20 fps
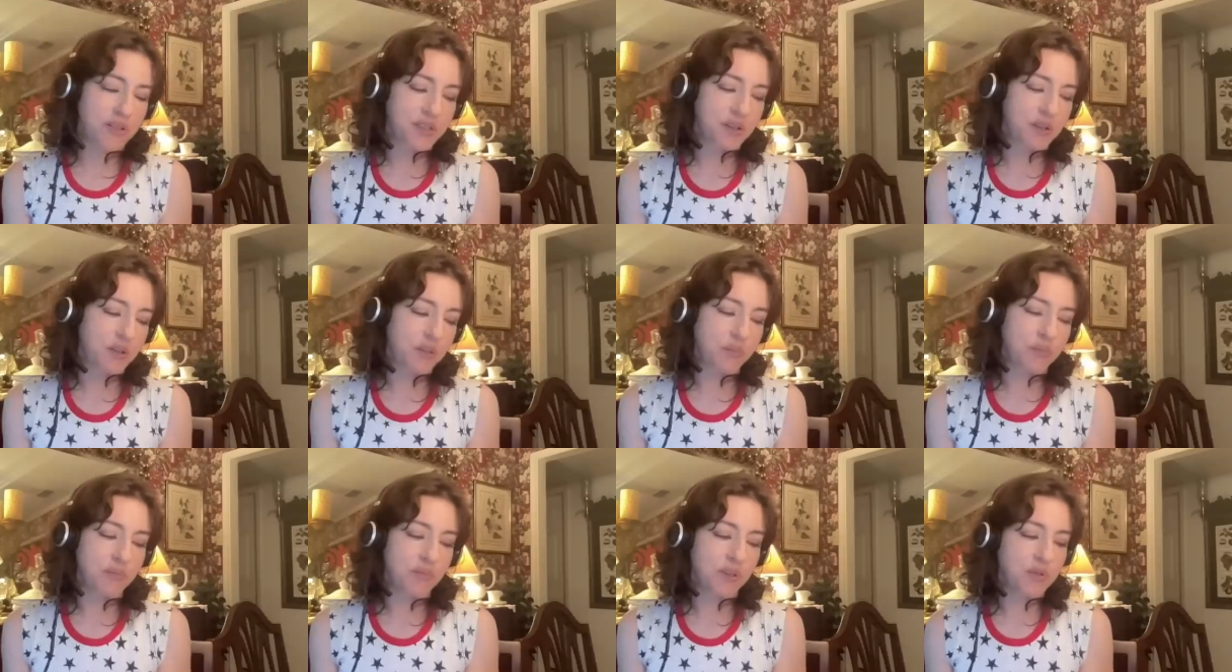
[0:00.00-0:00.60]
So
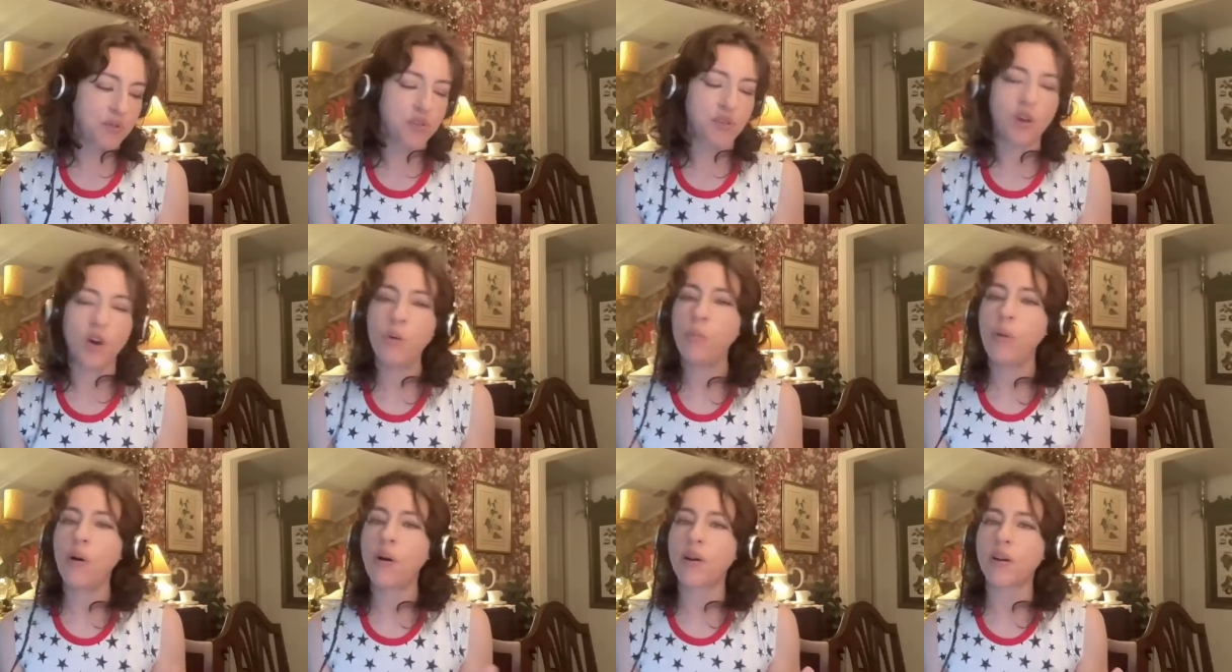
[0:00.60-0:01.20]
the, there's
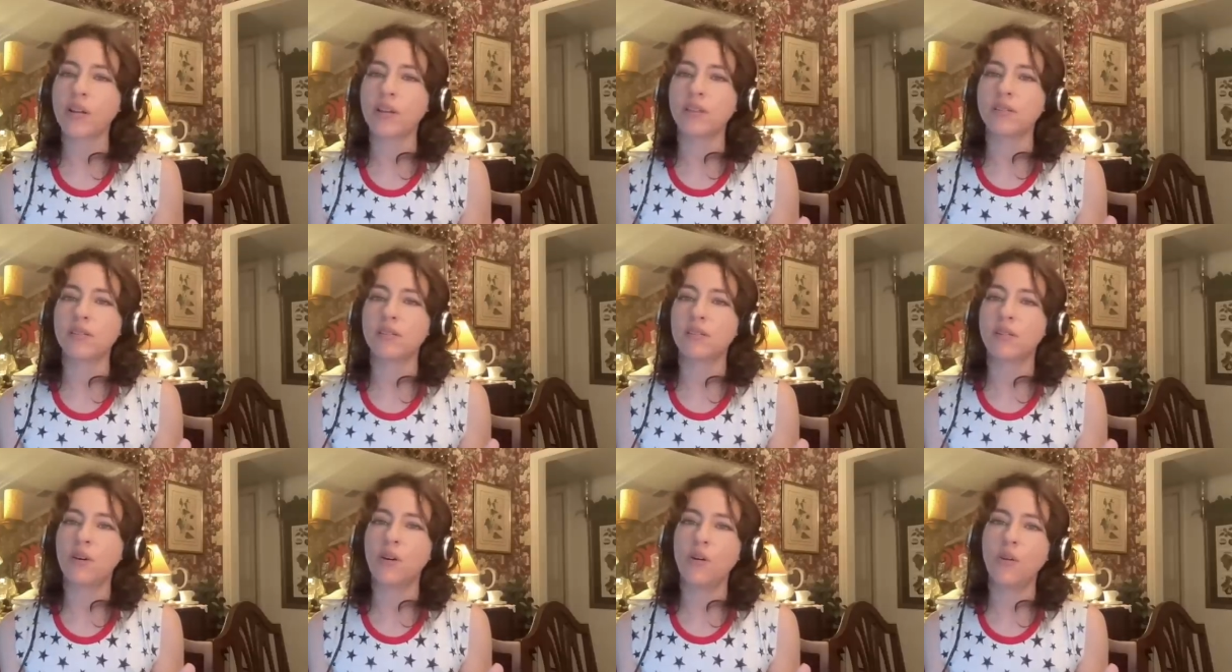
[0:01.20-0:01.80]
no
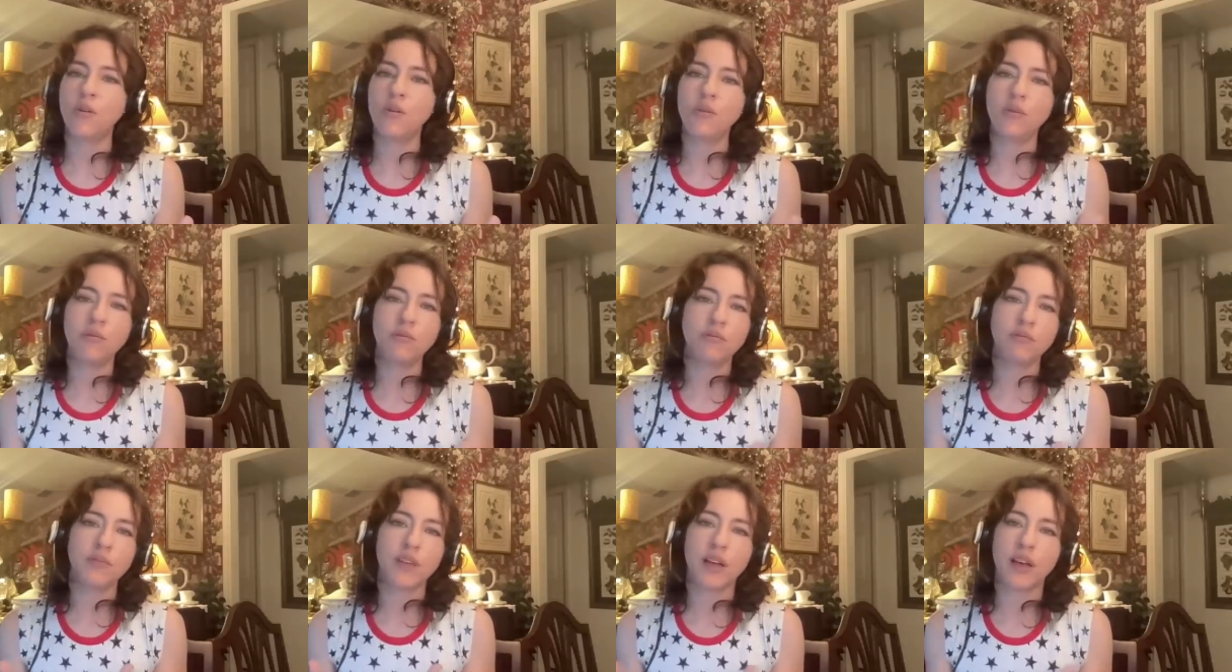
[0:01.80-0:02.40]
parties,
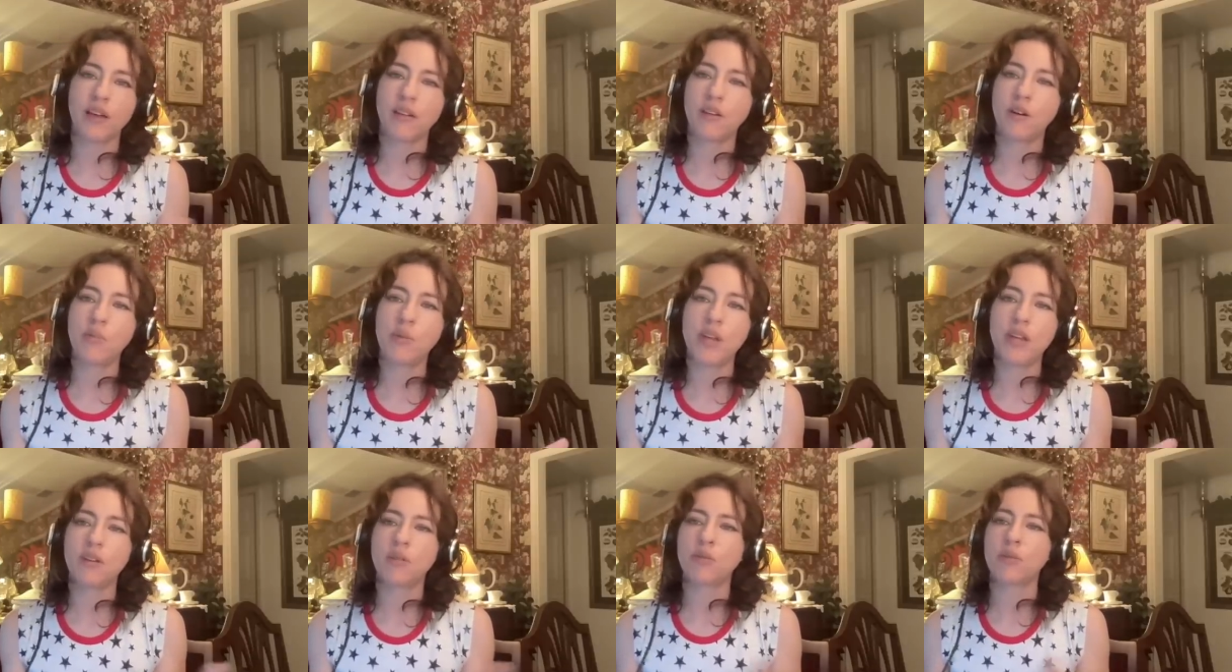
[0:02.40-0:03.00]
no no
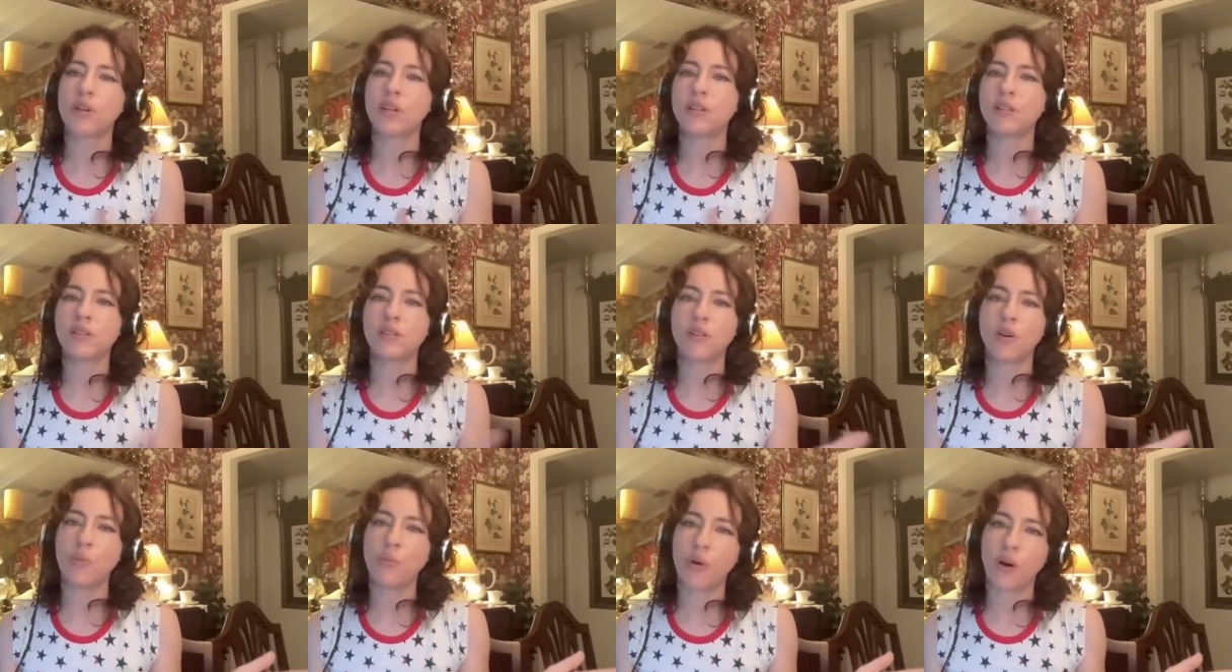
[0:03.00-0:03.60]
meet and
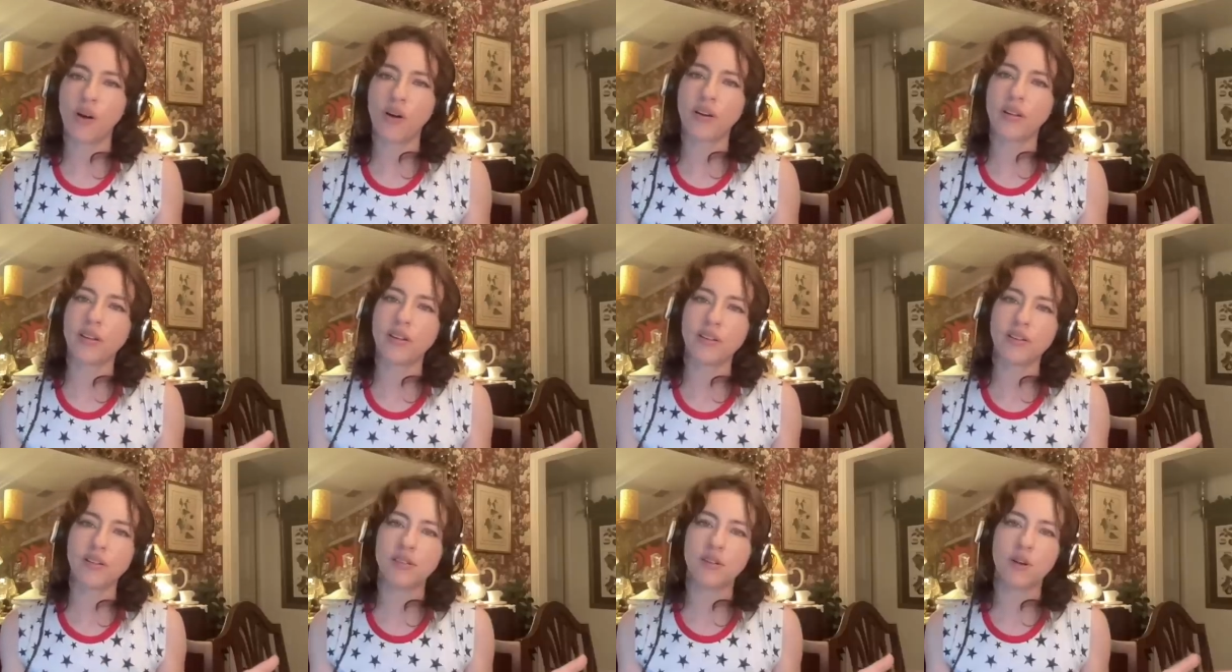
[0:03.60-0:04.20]
greets, no
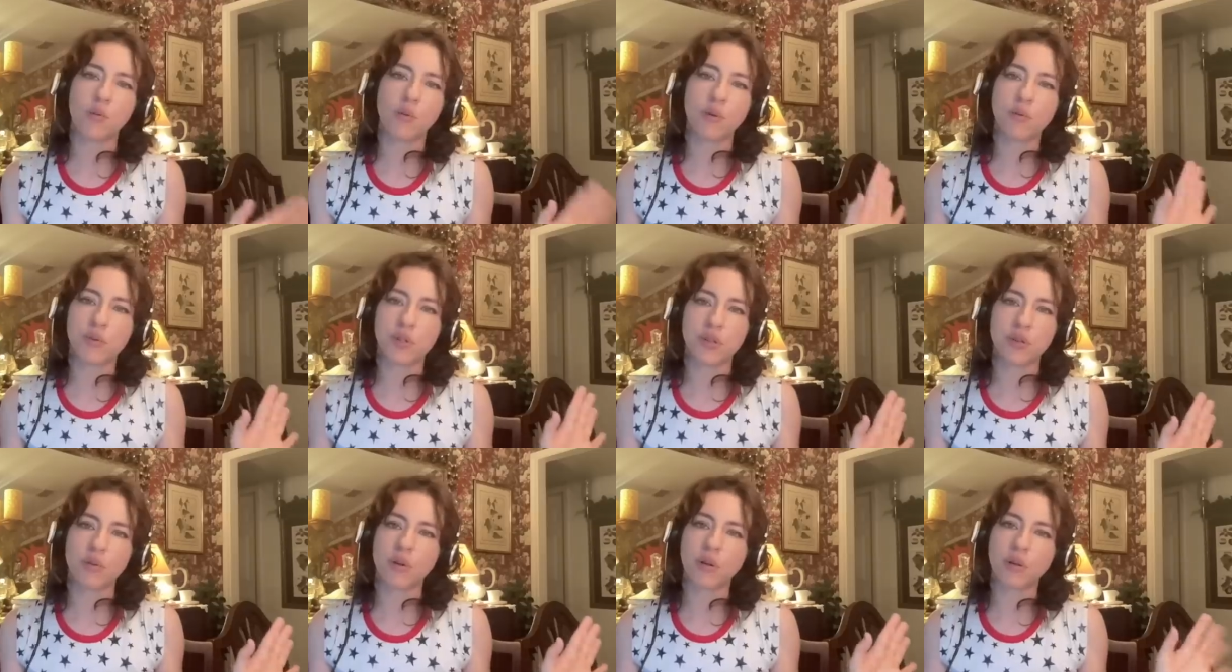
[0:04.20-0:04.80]
parties, no row
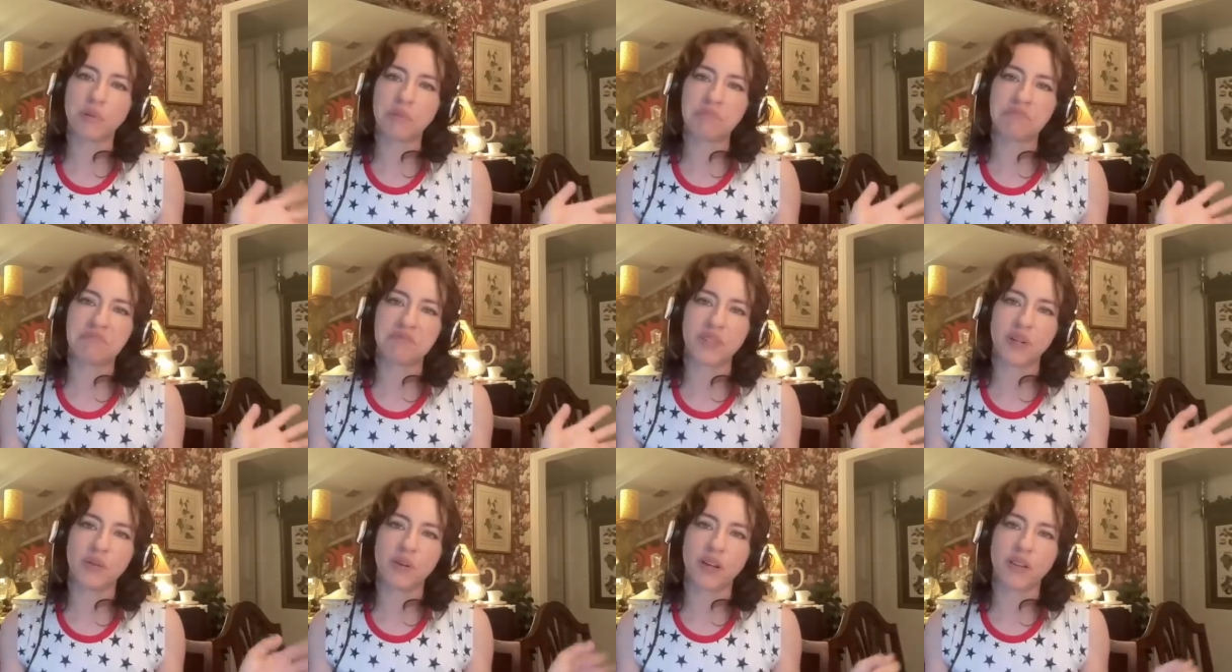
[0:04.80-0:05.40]
zero,
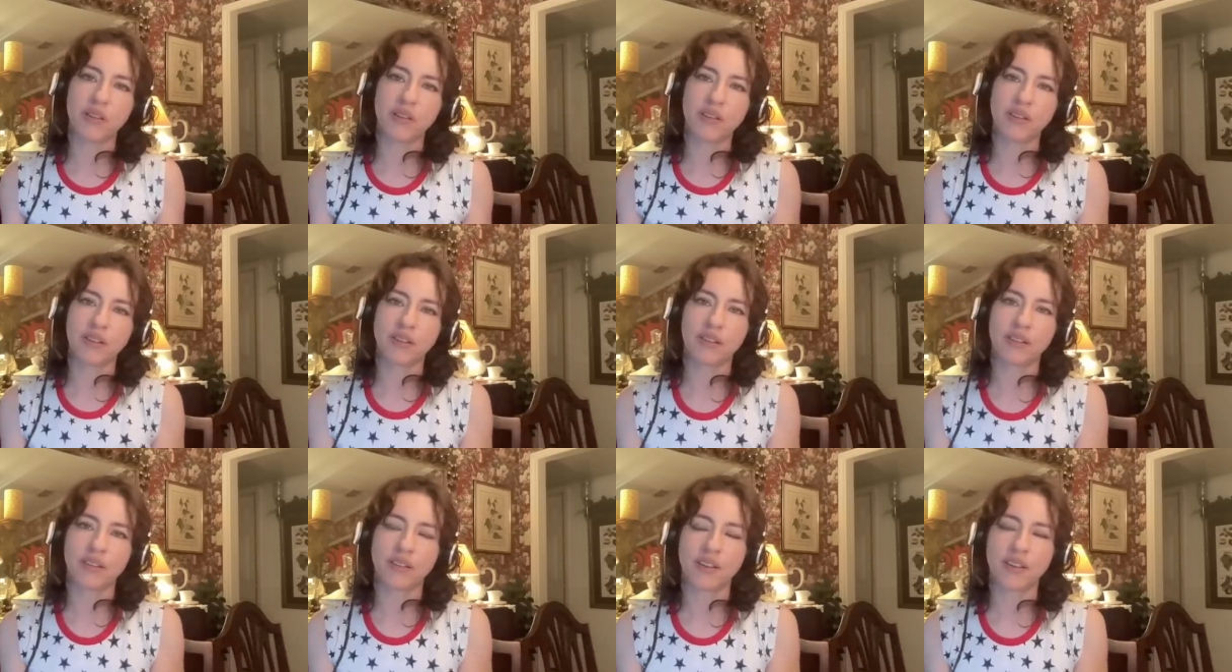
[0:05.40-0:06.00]
no
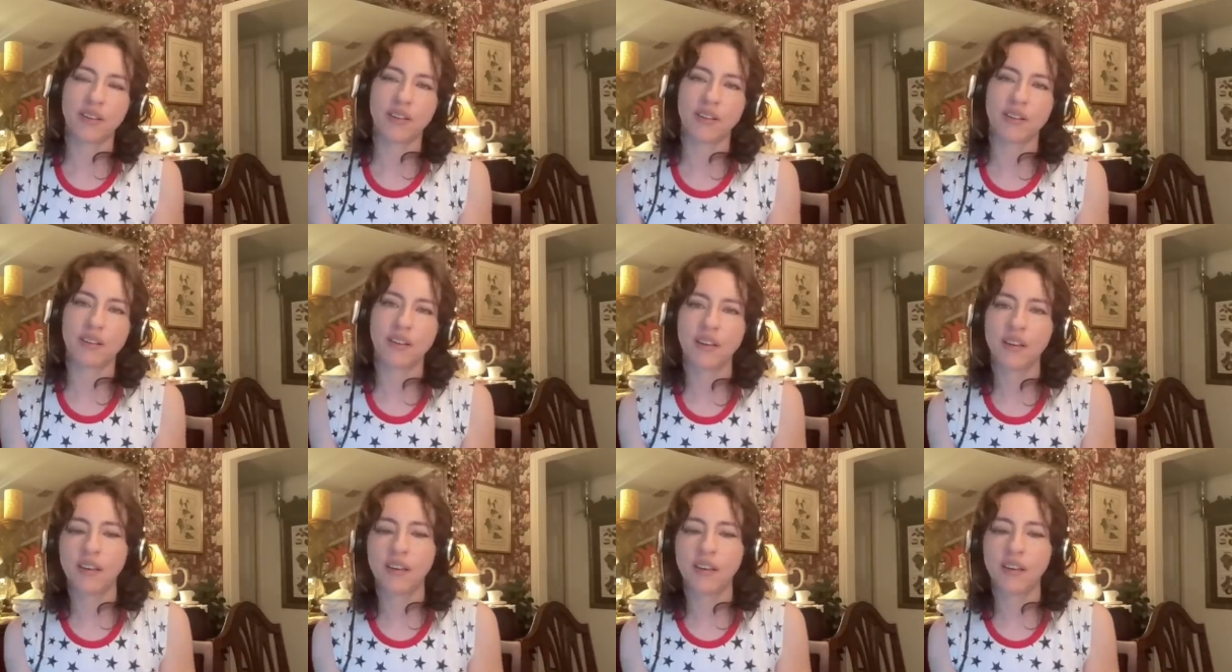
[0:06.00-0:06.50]
nothing again.